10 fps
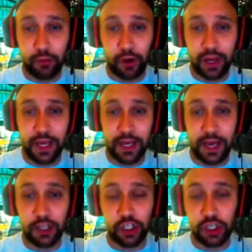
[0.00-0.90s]
in a
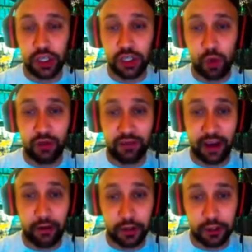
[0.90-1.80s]
G12
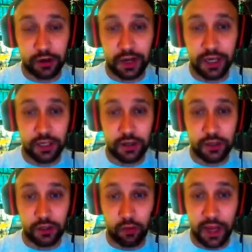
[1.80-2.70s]
character into the
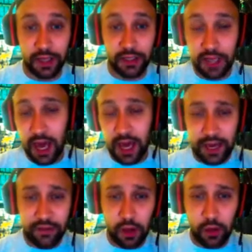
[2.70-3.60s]
Doom raids,
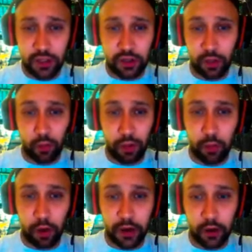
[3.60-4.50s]
even though it's only
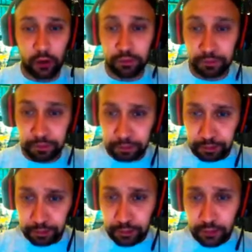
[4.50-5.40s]
1.0.
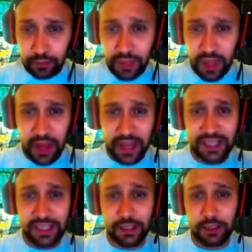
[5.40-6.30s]
That is
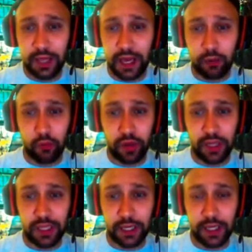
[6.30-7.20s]
still a
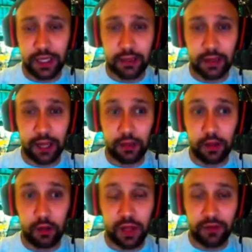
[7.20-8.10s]
really
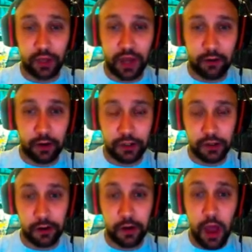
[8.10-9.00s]
low-level
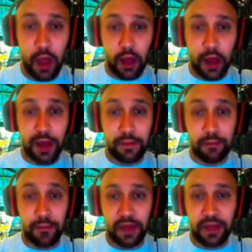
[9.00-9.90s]
character.
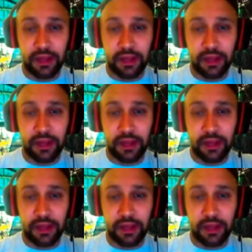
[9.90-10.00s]
I think the